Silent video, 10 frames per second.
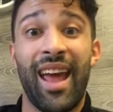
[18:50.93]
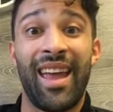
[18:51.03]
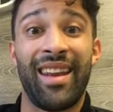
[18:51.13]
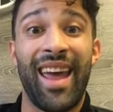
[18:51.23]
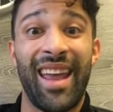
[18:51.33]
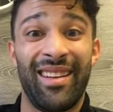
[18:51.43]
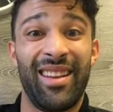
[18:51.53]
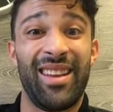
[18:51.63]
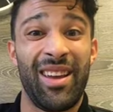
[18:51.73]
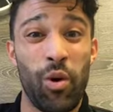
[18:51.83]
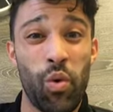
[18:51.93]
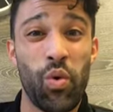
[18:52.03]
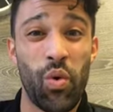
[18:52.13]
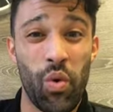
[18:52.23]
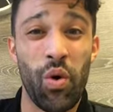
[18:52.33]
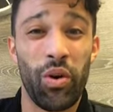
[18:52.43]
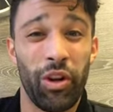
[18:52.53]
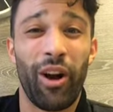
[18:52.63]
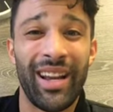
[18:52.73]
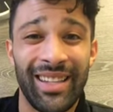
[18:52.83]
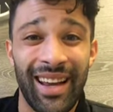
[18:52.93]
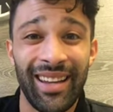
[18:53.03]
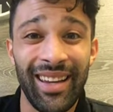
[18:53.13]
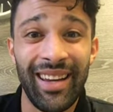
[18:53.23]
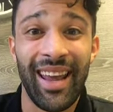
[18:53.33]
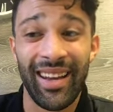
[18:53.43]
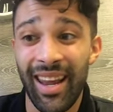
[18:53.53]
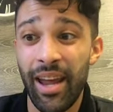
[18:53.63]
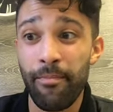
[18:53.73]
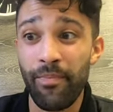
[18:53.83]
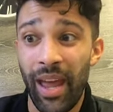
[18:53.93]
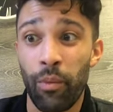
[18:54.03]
and and who, who, your identity in him